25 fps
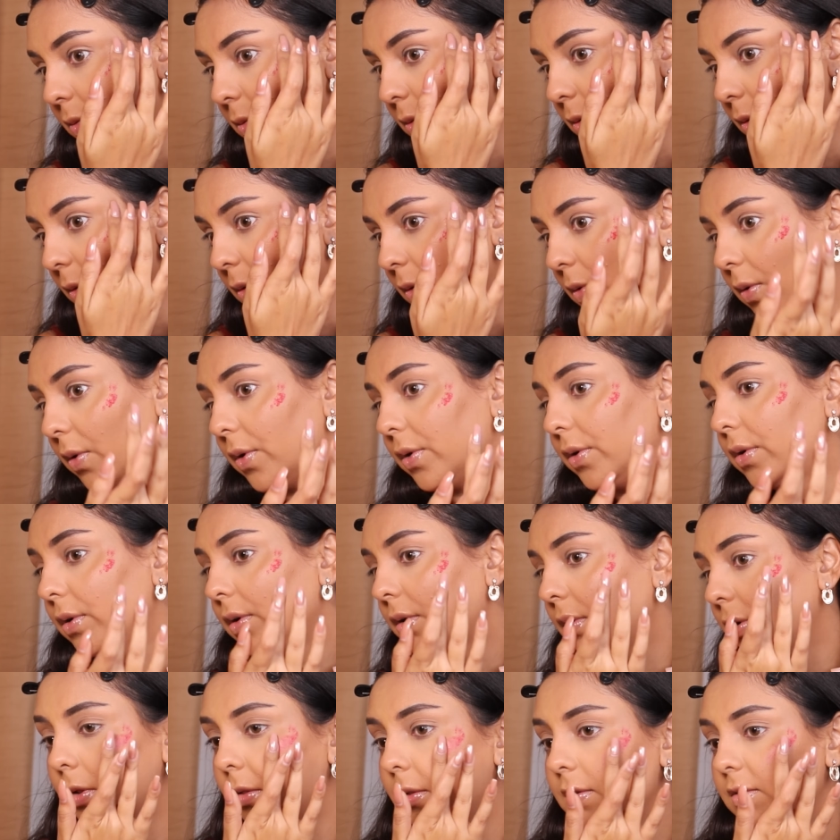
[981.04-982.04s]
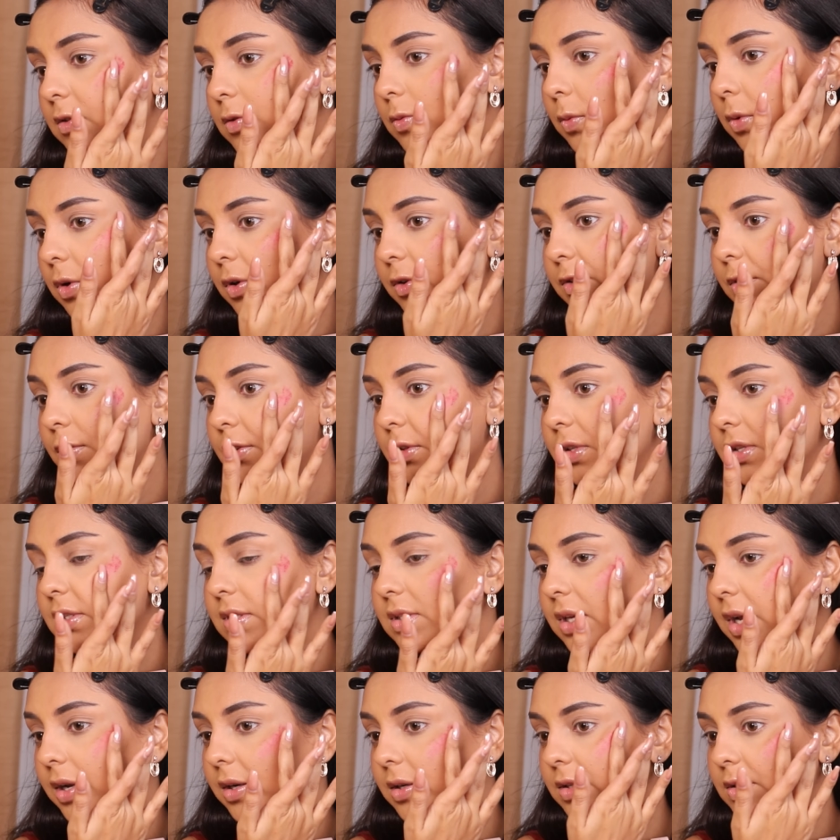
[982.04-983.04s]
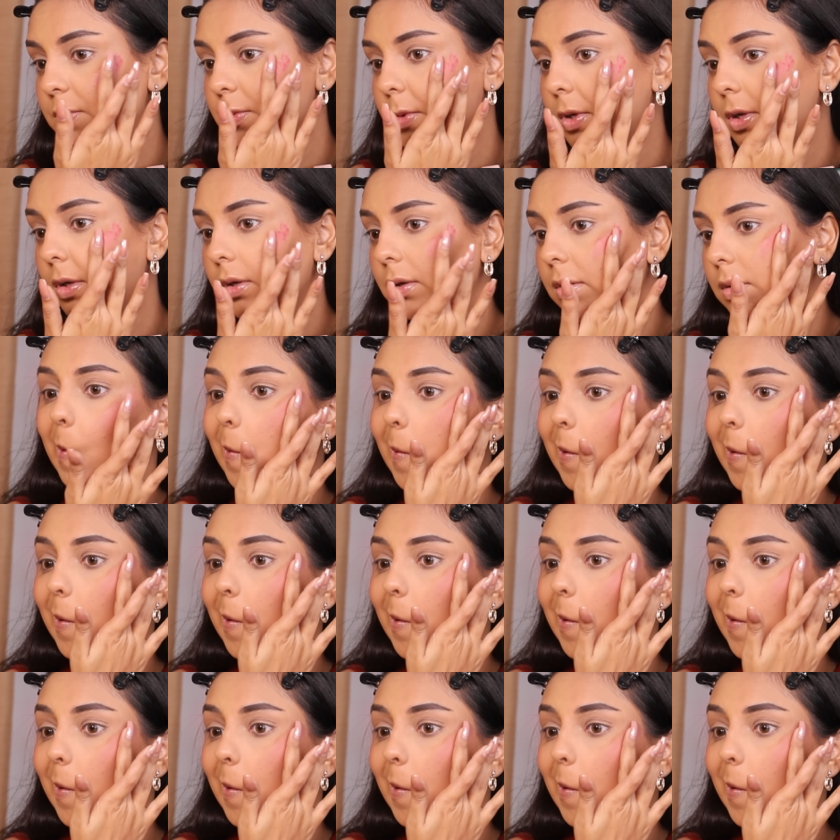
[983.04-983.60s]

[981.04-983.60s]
to God that this works on this side as well.